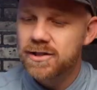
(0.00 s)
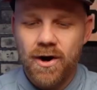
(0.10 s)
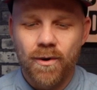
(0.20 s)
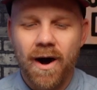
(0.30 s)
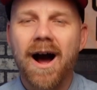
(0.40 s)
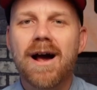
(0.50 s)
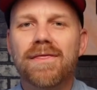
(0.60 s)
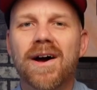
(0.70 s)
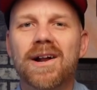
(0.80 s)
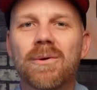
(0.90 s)
So I
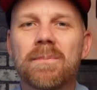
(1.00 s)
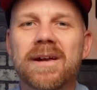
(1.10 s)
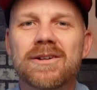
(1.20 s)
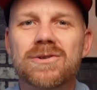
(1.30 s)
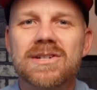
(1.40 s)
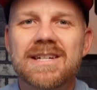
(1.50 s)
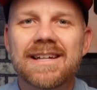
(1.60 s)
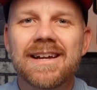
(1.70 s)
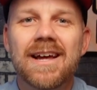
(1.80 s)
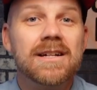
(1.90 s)
thought it would be
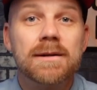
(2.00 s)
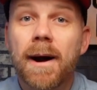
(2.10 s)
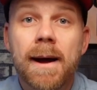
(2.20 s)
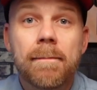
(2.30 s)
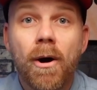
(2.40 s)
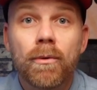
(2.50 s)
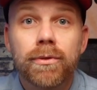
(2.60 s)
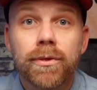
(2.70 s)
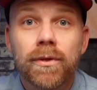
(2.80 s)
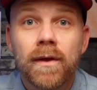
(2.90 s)
interesting to buy
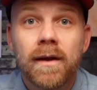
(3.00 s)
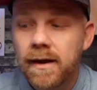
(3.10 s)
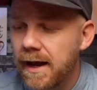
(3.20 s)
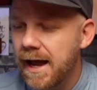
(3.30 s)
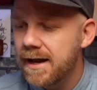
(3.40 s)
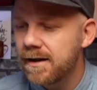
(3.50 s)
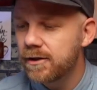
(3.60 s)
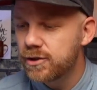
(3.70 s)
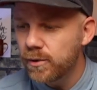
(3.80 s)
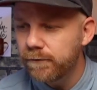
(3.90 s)
both
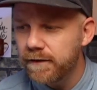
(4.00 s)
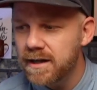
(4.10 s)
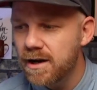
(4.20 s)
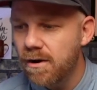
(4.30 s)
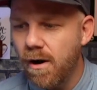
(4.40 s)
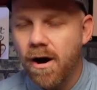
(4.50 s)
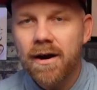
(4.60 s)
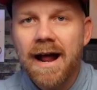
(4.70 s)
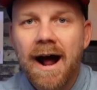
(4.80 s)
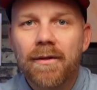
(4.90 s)
and do a video
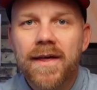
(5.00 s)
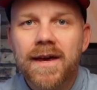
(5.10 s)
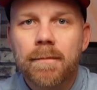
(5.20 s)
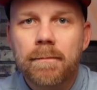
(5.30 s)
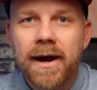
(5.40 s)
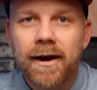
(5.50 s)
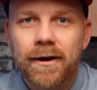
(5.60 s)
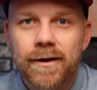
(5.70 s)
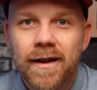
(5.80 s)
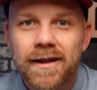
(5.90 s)
on how they
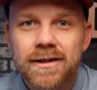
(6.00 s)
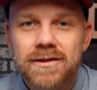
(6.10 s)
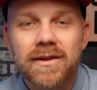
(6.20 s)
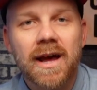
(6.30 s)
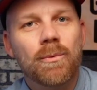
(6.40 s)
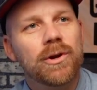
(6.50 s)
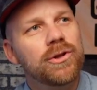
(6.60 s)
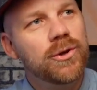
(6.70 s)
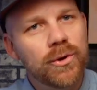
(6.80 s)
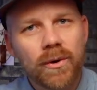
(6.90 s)
compare so that
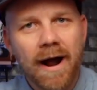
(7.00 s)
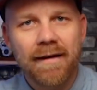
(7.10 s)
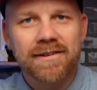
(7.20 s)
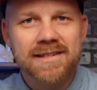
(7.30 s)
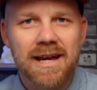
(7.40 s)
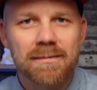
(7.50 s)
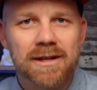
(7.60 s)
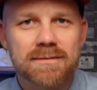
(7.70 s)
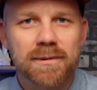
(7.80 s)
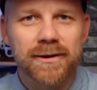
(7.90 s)
when you have the same
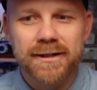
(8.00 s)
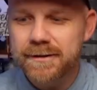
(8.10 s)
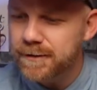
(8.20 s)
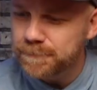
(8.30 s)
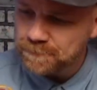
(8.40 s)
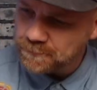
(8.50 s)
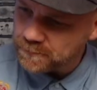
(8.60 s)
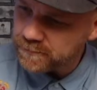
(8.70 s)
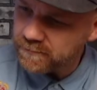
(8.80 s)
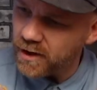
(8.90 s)
experience,
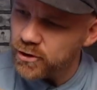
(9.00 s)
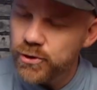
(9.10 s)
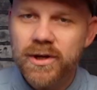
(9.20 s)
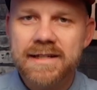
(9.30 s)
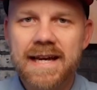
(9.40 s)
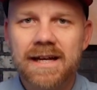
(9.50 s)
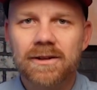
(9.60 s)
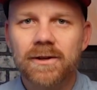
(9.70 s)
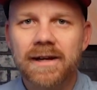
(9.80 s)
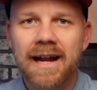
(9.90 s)
you could take a
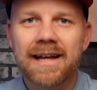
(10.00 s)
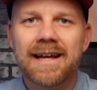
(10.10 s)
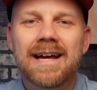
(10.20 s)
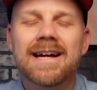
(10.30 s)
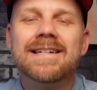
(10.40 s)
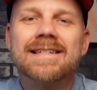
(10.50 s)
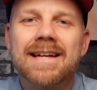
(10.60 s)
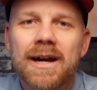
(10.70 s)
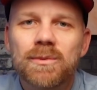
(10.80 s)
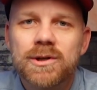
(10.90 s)
look at it,
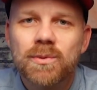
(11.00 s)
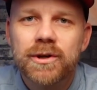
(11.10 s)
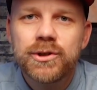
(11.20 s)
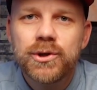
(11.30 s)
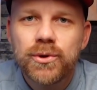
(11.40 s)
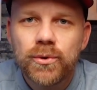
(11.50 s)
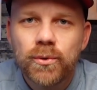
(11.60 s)
decide which one you